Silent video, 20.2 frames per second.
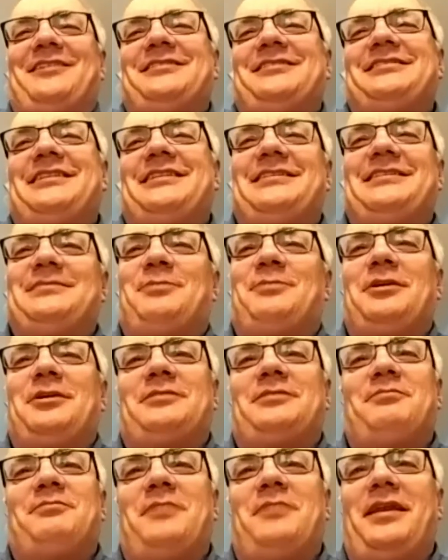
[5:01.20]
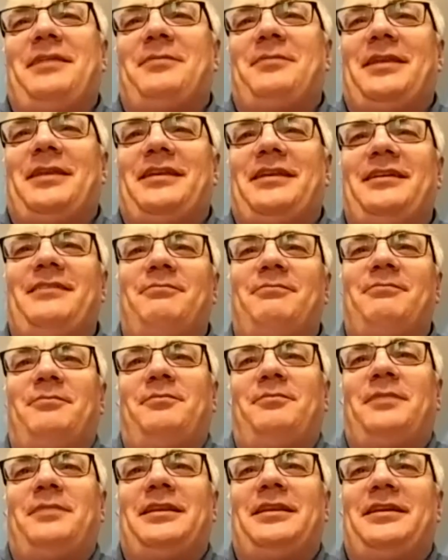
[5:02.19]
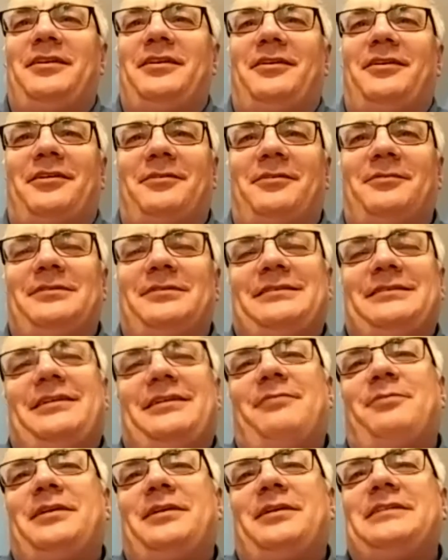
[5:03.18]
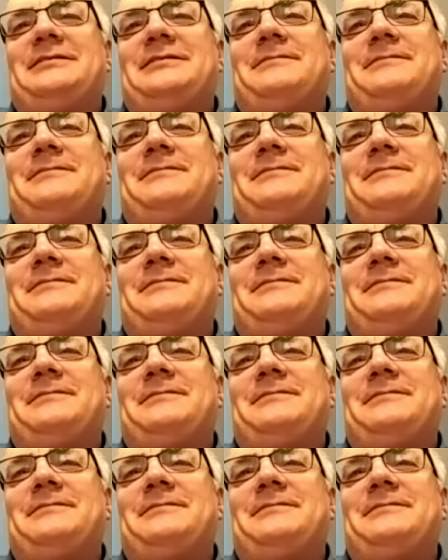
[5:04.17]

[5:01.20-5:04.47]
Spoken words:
and he's built many, many $1 million companies.